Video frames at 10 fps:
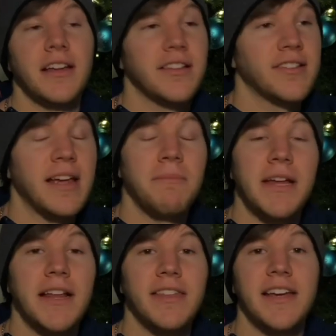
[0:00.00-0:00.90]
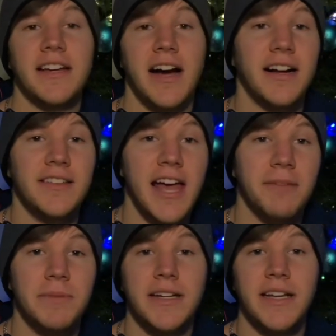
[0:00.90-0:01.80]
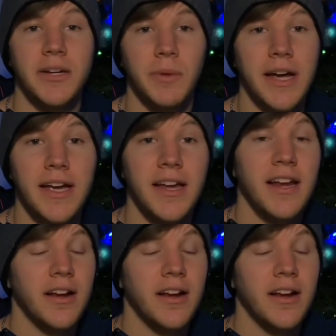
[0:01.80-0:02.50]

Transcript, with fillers: send me anything, contact me in any way.